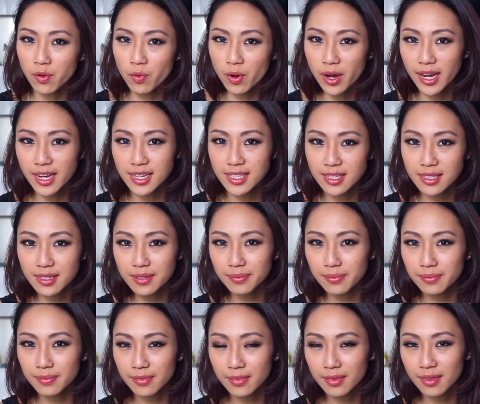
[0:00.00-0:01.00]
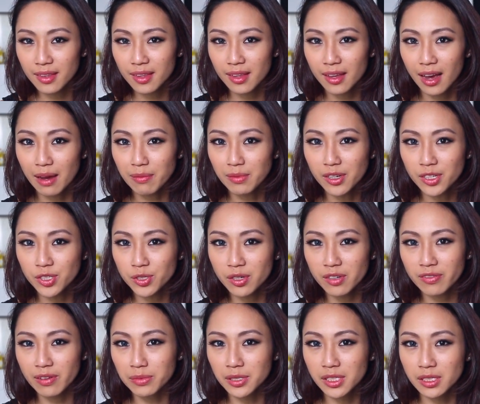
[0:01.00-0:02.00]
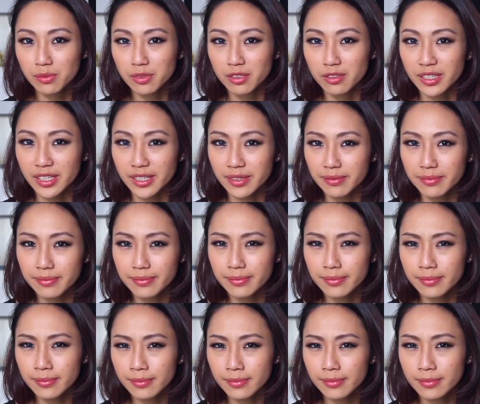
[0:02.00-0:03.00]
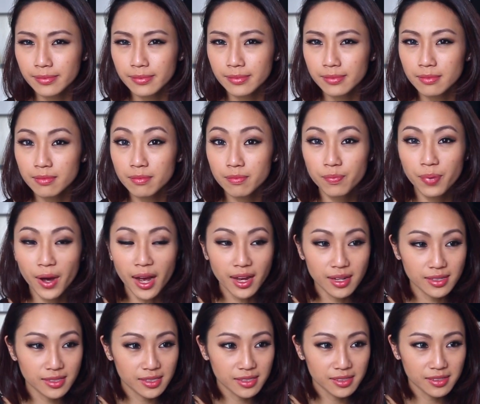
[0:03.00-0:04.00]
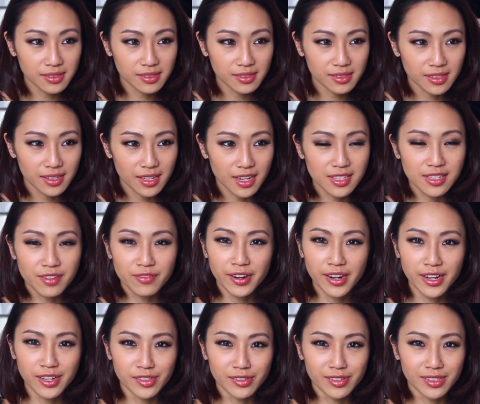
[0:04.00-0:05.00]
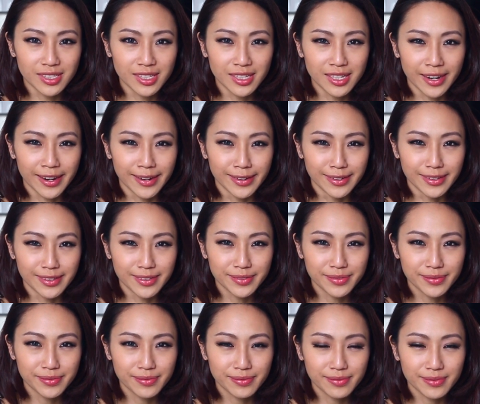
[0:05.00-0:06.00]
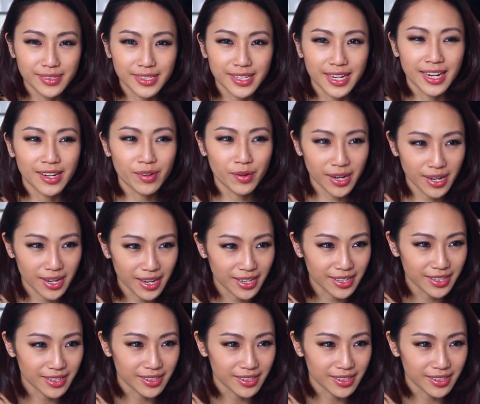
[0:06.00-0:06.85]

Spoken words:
wise, I'm not sure if I'm shimmering, but it's a very interesting colour. I quite like